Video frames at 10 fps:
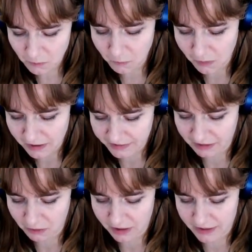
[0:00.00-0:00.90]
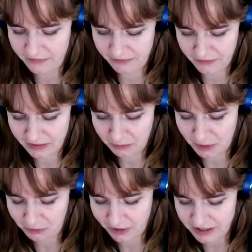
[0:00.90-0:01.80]
work, and that they
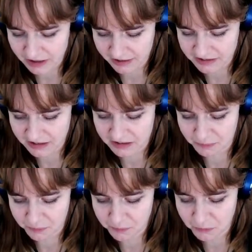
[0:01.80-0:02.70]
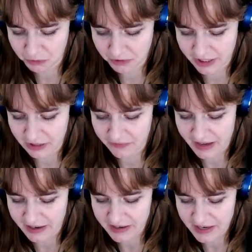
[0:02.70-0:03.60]
were quite united broadly on
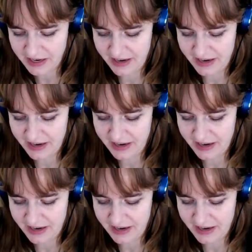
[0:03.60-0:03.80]
their